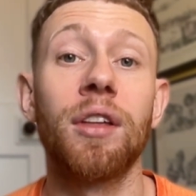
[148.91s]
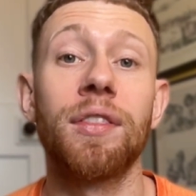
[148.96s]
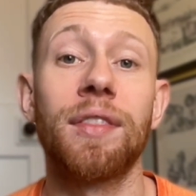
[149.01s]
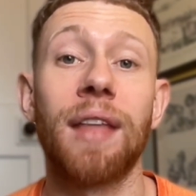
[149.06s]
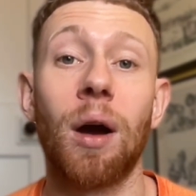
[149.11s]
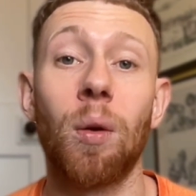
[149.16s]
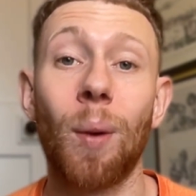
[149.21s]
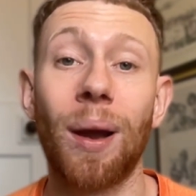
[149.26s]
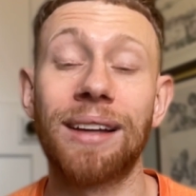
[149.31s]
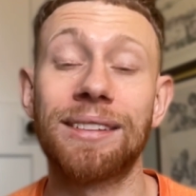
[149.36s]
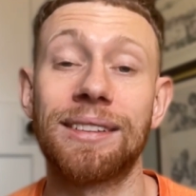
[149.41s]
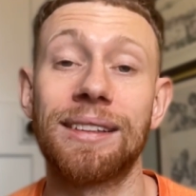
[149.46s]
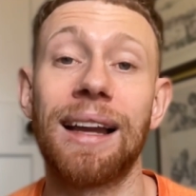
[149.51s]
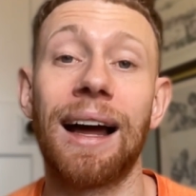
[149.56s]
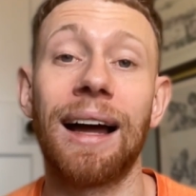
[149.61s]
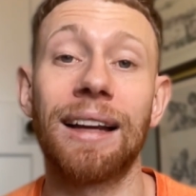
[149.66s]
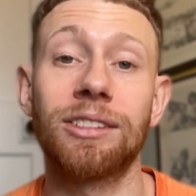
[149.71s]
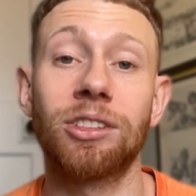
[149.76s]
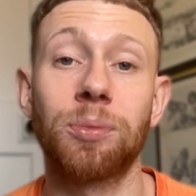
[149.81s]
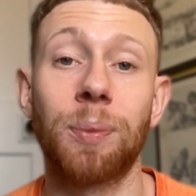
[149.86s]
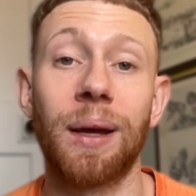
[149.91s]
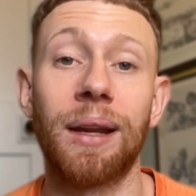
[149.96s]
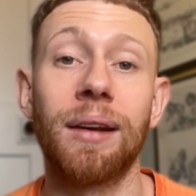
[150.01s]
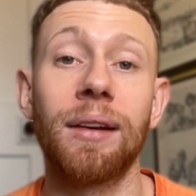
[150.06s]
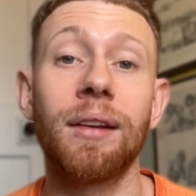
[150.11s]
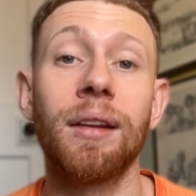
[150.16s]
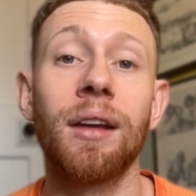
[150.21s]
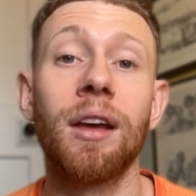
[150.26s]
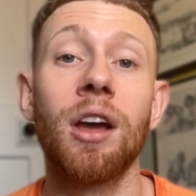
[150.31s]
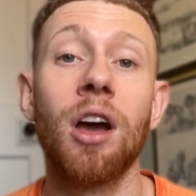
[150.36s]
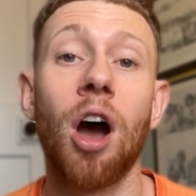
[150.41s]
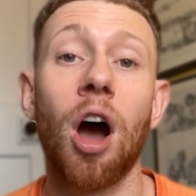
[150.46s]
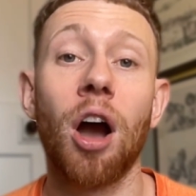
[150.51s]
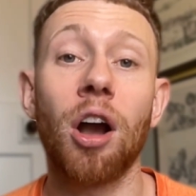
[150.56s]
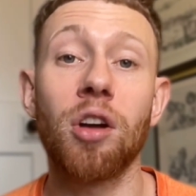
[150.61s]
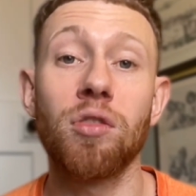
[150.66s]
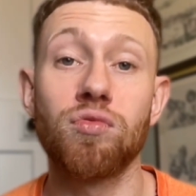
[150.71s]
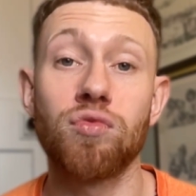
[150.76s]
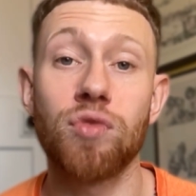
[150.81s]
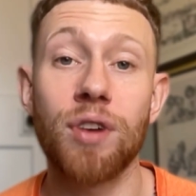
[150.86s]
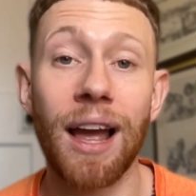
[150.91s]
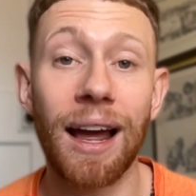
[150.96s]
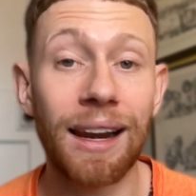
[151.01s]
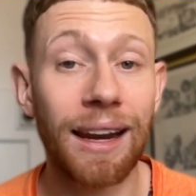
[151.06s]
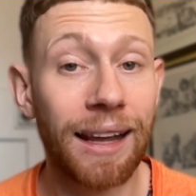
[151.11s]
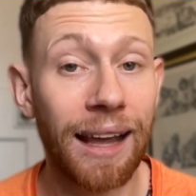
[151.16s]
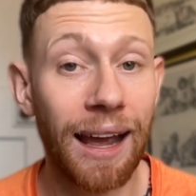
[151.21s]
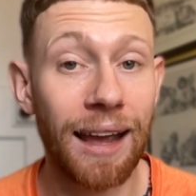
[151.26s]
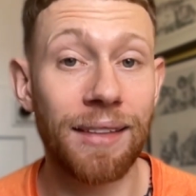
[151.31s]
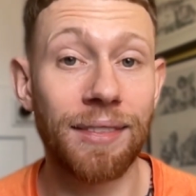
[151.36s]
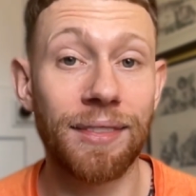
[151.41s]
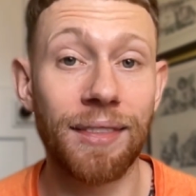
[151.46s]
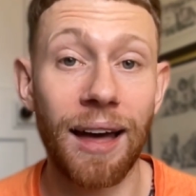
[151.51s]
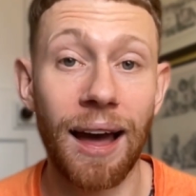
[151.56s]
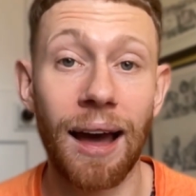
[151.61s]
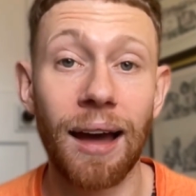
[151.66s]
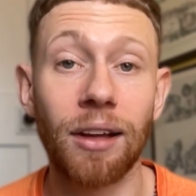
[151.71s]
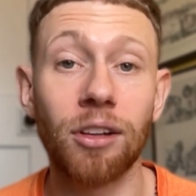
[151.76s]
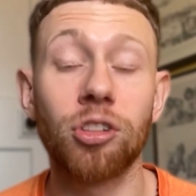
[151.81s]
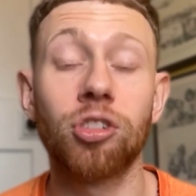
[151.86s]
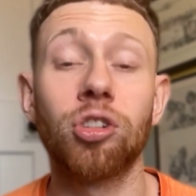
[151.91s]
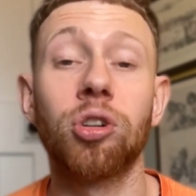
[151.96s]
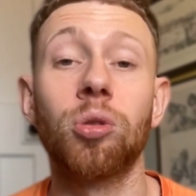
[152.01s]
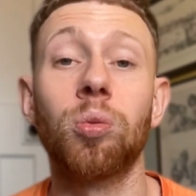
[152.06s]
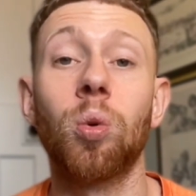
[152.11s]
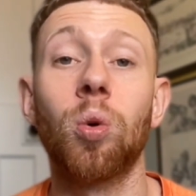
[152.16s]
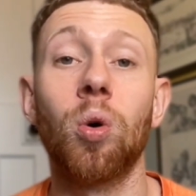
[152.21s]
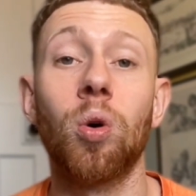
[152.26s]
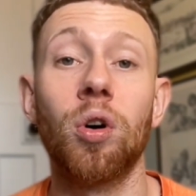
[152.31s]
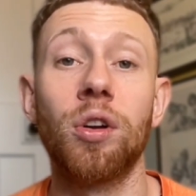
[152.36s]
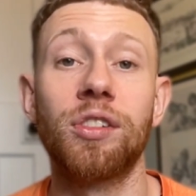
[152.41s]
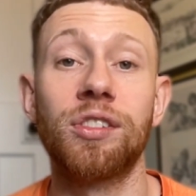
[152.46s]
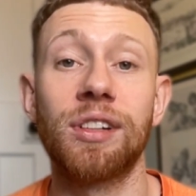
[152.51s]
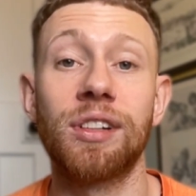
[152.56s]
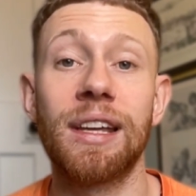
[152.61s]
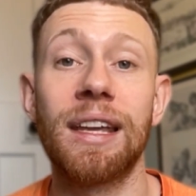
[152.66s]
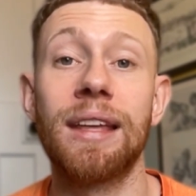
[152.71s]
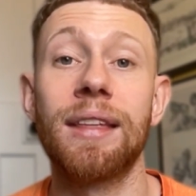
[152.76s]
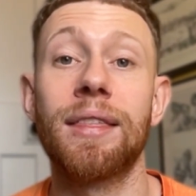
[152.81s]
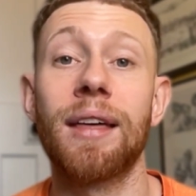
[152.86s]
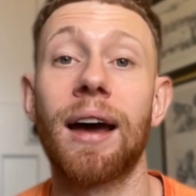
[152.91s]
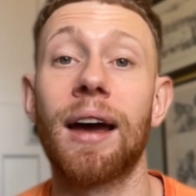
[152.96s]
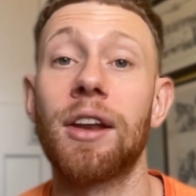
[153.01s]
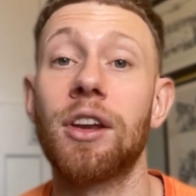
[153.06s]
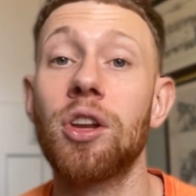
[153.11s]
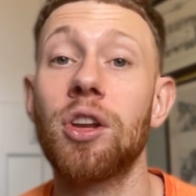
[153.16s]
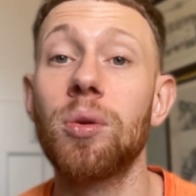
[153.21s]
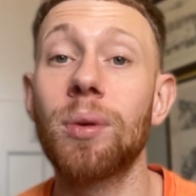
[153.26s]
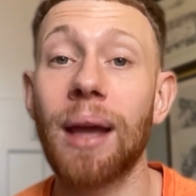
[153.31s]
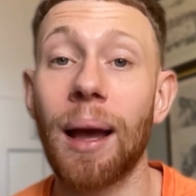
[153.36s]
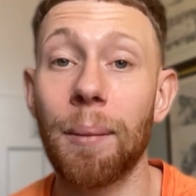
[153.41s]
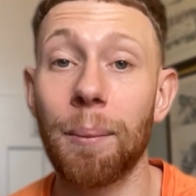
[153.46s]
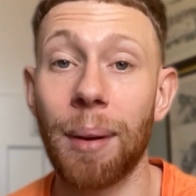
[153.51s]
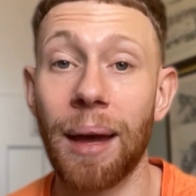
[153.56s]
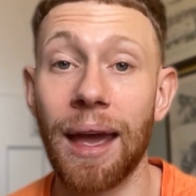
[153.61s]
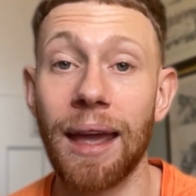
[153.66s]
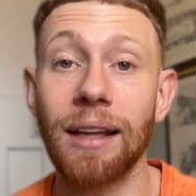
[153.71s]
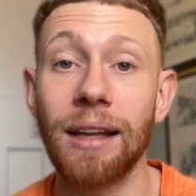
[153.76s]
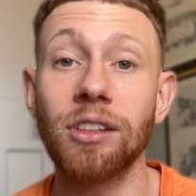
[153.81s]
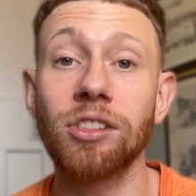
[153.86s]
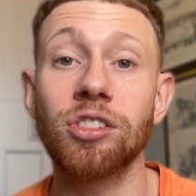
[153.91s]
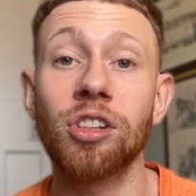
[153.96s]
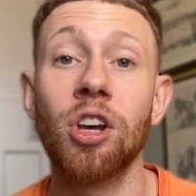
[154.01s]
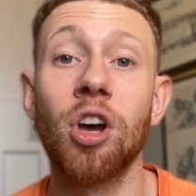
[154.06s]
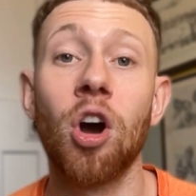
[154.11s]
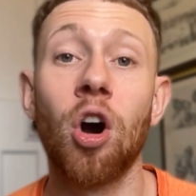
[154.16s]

that wasted ad spend, I can reallocate that towards either new campaigns